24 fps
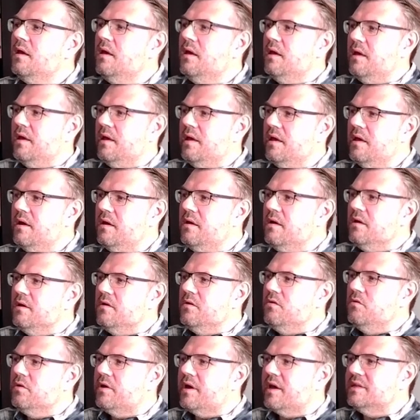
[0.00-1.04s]
Here
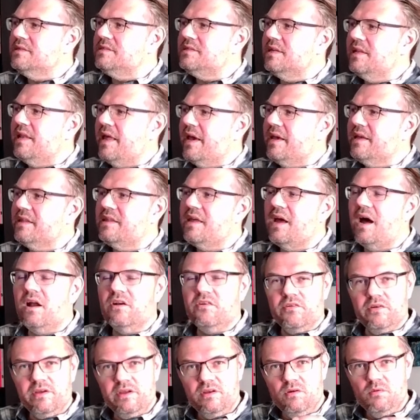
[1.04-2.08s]
you can select the
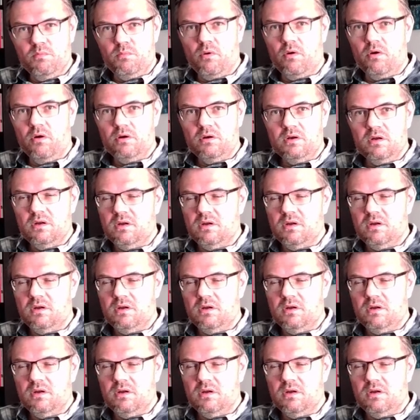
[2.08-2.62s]
Arduino board.